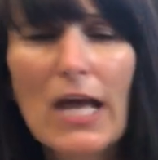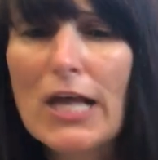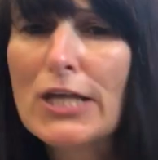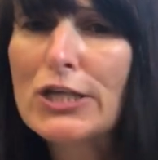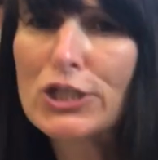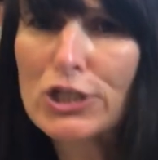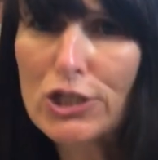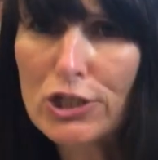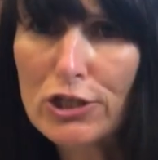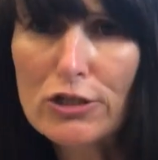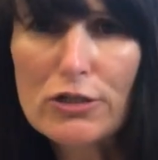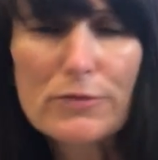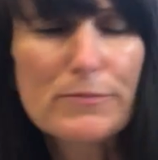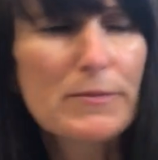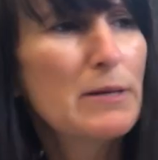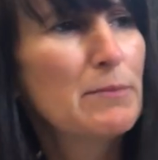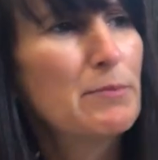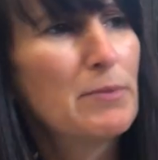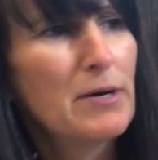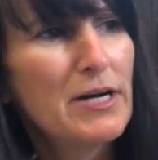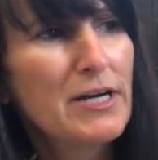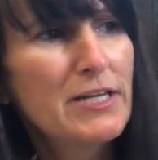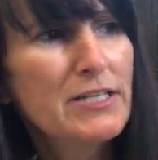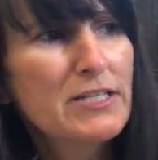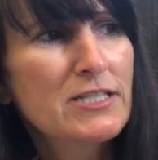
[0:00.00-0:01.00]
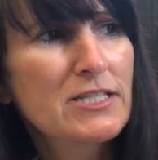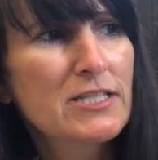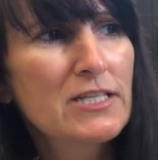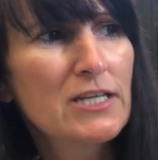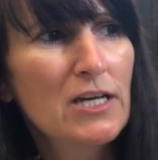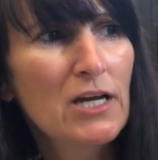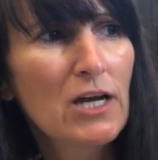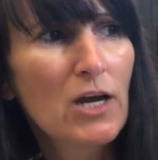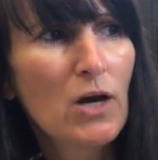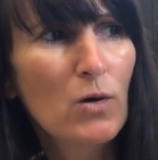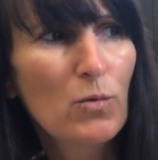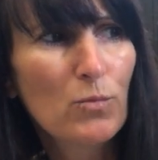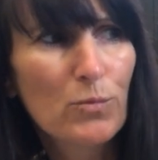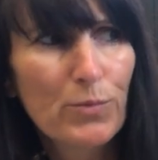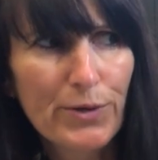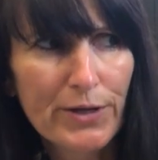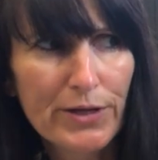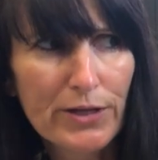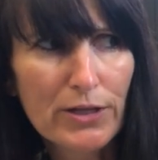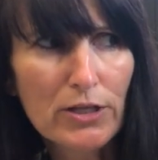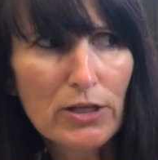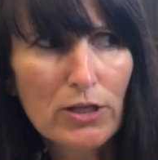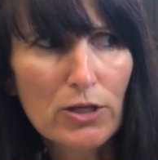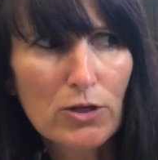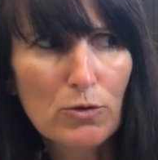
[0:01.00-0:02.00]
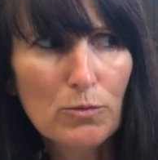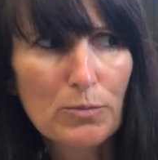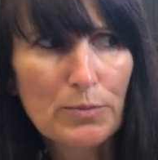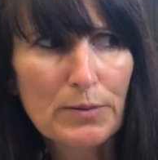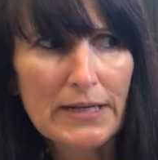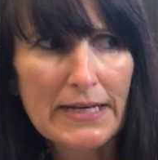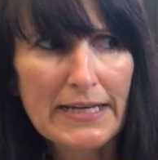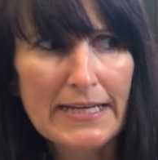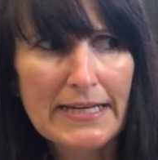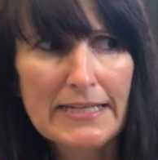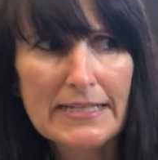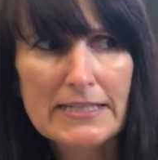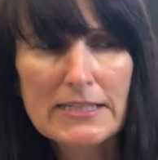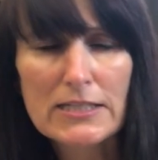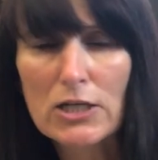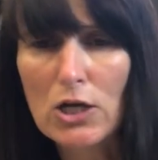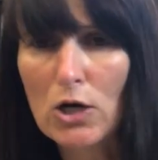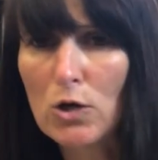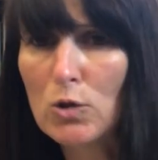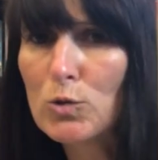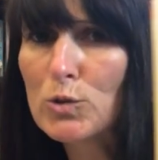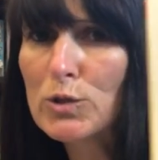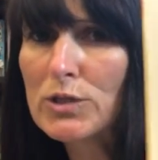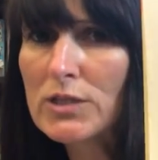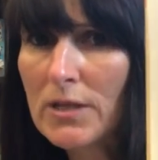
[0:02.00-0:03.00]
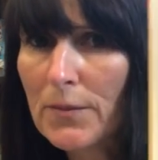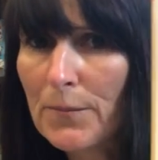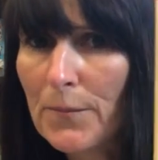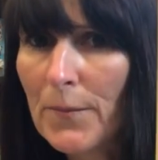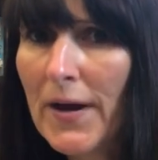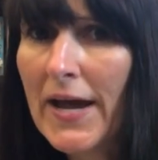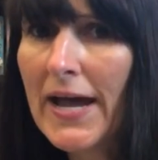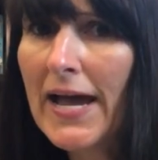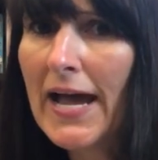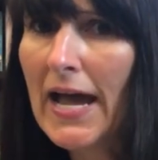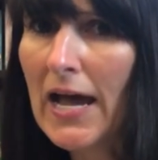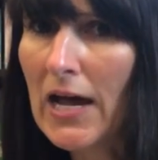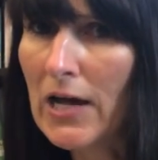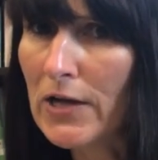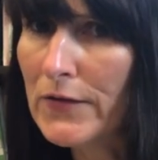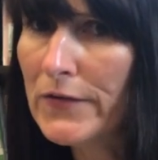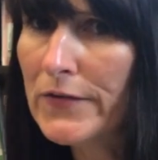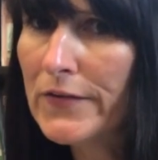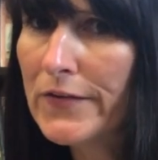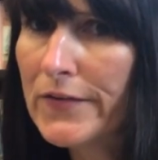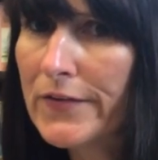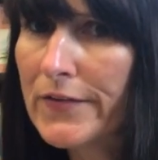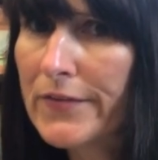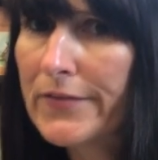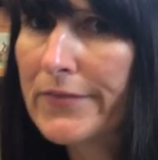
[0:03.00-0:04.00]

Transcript: Excuse me, birds. Will you please go somewhere else?